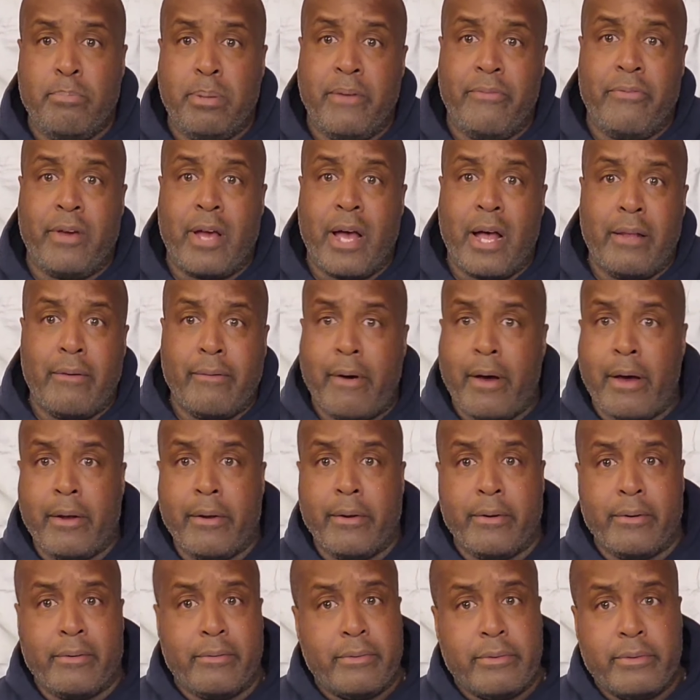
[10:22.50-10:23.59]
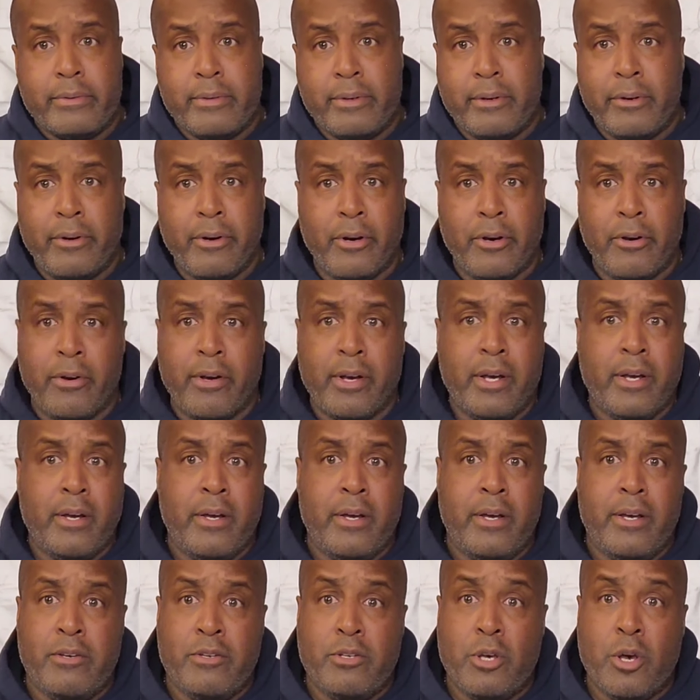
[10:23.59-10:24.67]
play for Colorado or
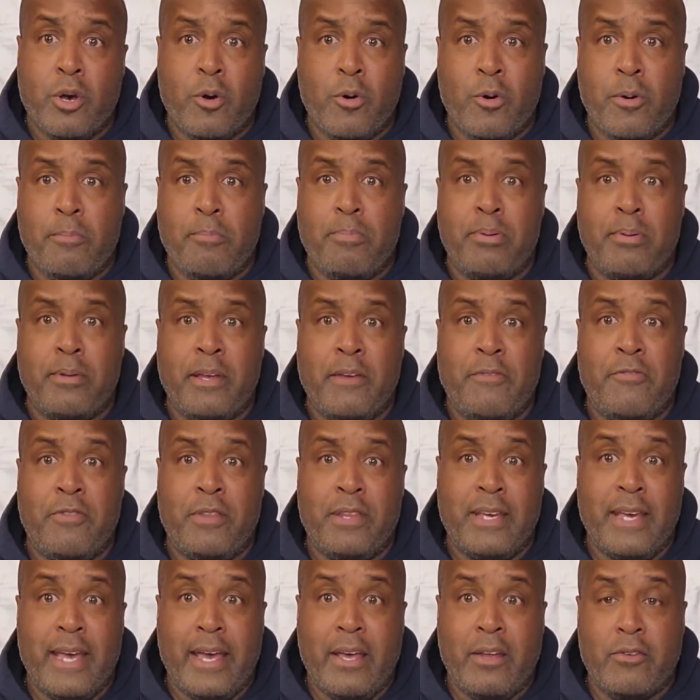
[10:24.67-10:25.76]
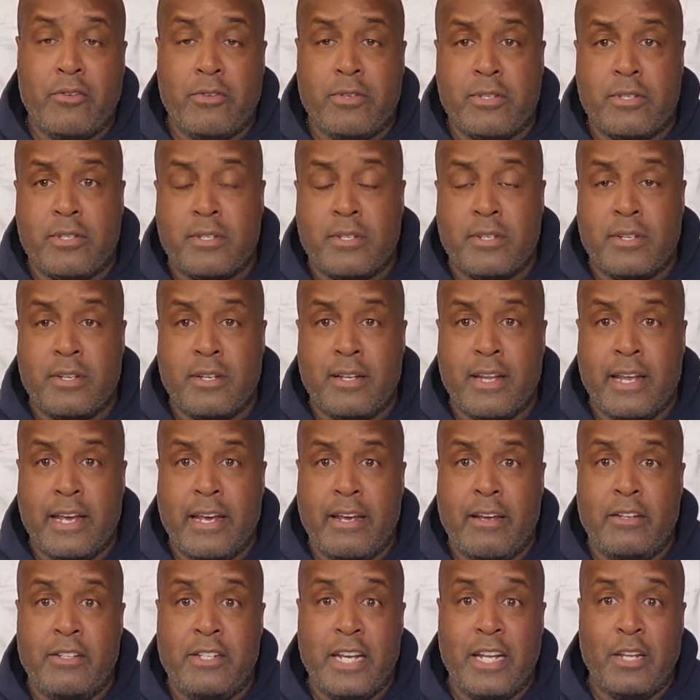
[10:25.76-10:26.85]
go and play for the Gators,
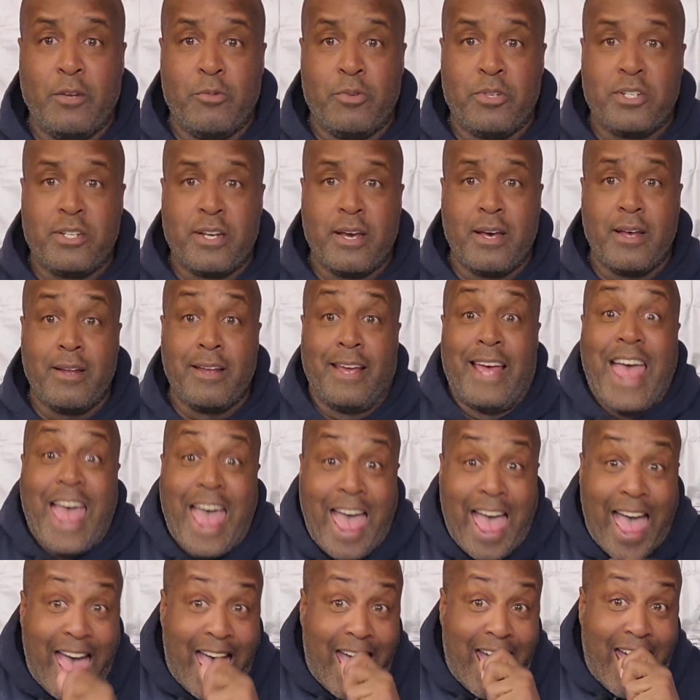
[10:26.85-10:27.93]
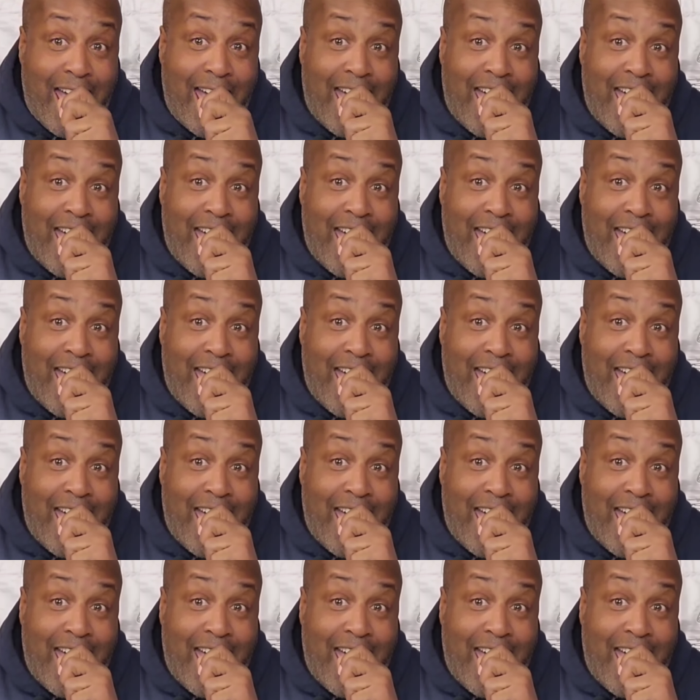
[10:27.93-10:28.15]
like Jalen Rashada.